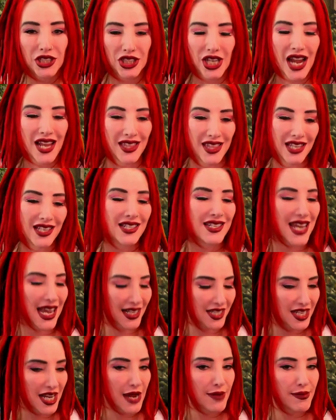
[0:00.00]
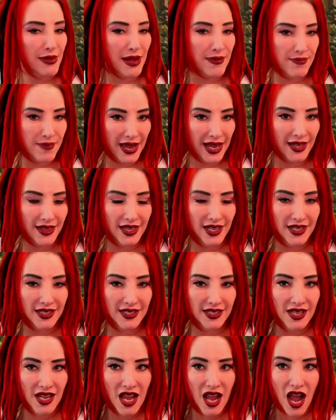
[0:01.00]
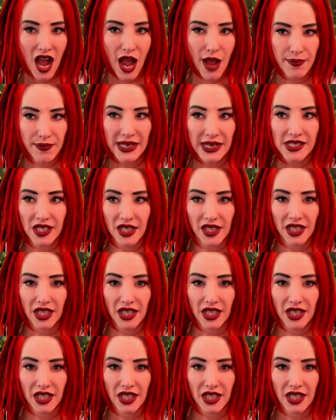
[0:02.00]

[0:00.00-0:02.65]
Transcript: think next time I make this, I'm basically